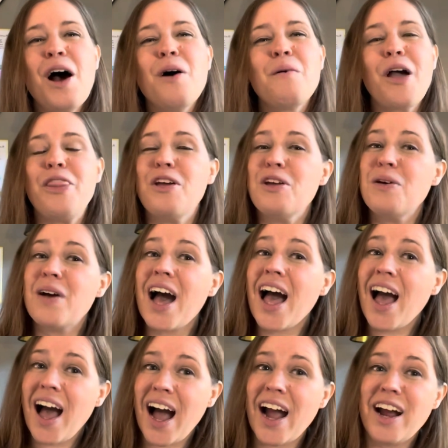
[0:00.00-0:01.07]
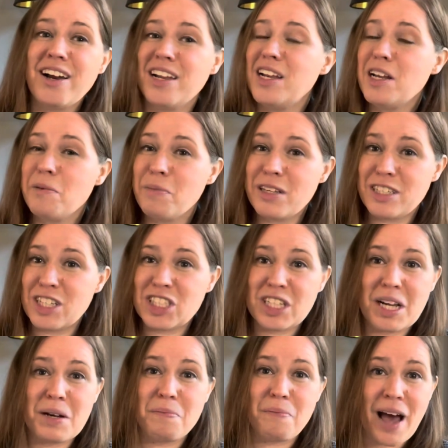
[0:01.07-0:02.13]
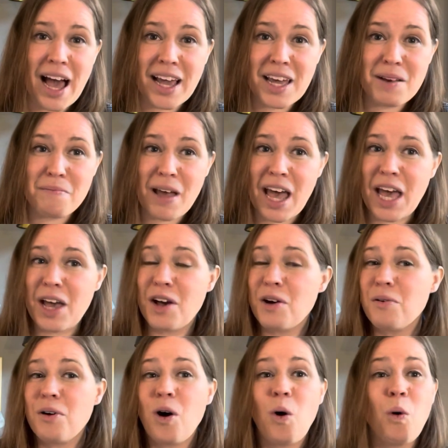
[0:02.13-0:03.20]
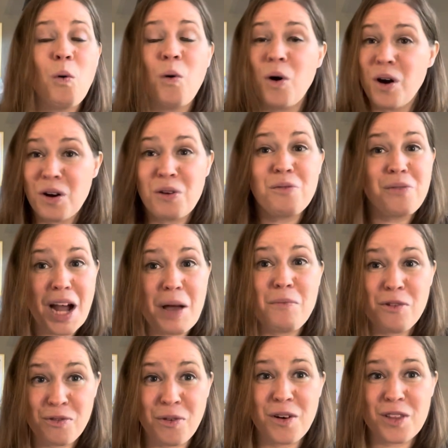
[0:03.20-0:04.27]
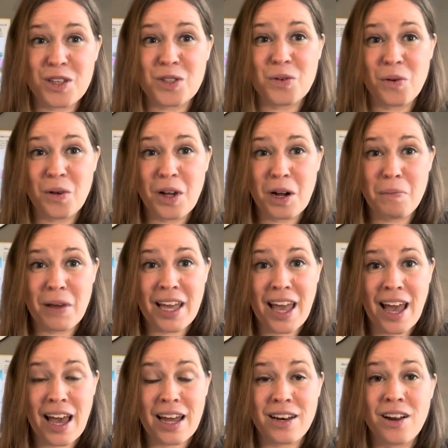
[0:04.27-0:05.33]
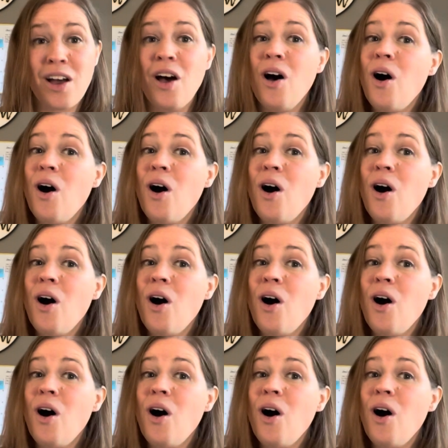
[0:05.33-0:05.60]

Whether you got hired in your position back in May or right before the school year began,